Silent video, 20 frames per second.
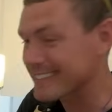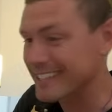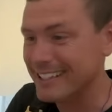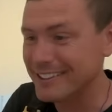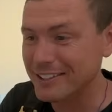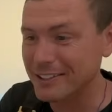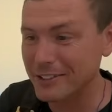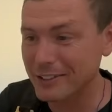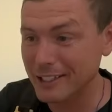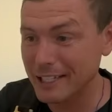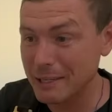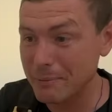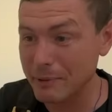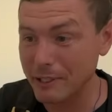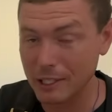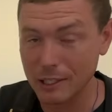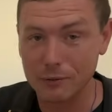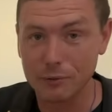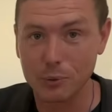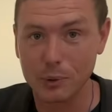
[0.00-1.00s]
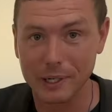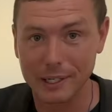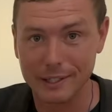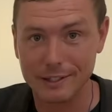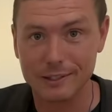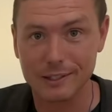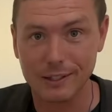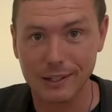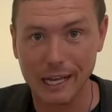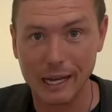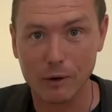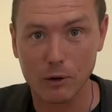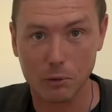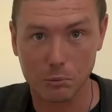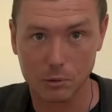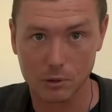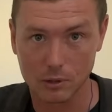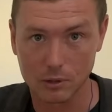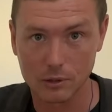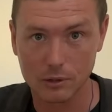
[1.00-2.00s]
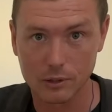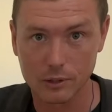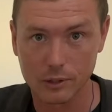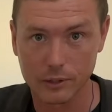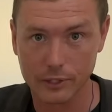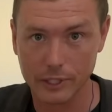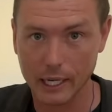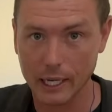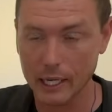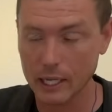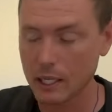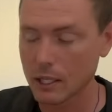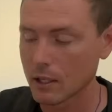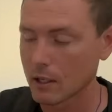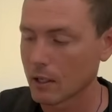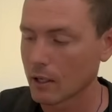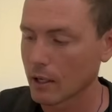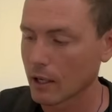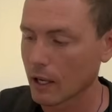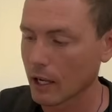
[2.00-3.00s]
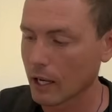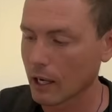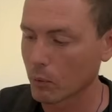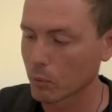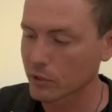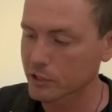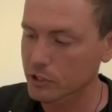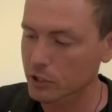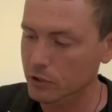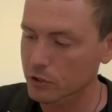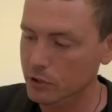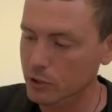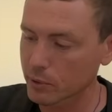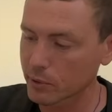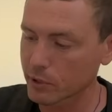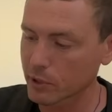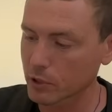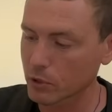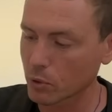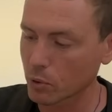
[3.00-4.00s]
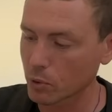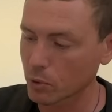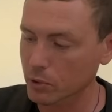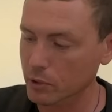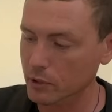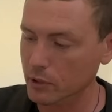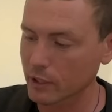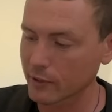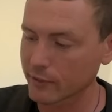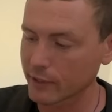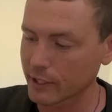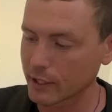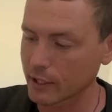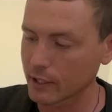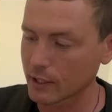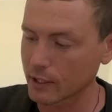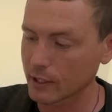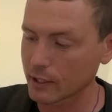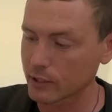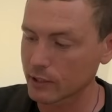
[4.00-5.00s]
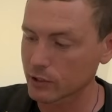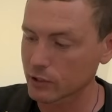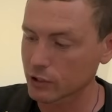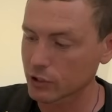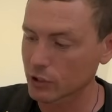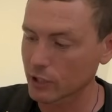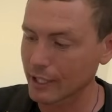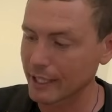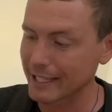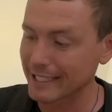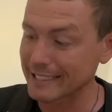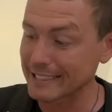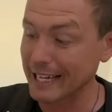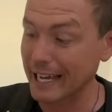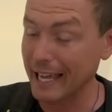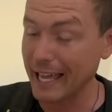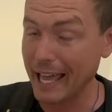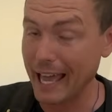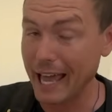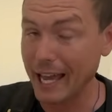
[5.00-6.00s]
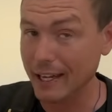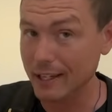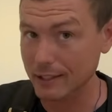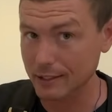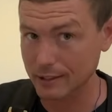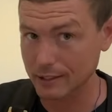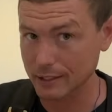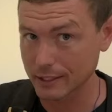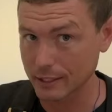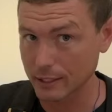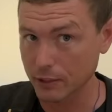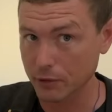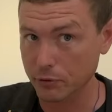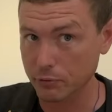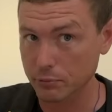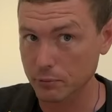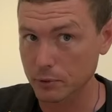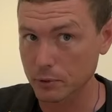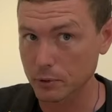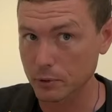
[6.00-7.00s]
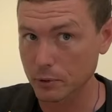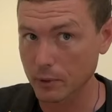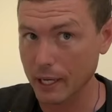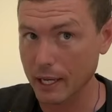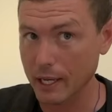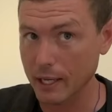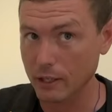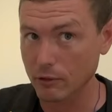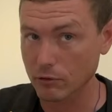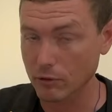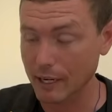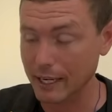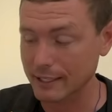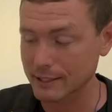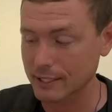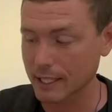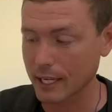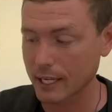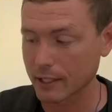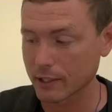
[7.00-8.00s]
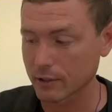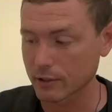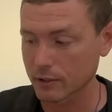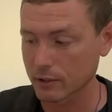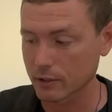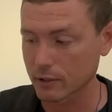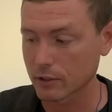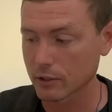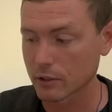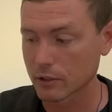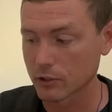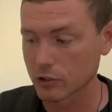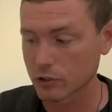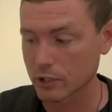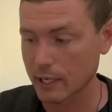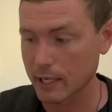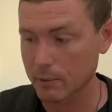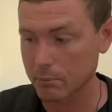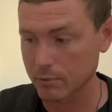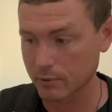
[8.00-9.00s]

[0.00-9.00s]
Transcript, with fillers: at the limit of what is allowable. Yeah. Okay. Uh, which is two and a quarter of an inch diagonally through a rectangular shape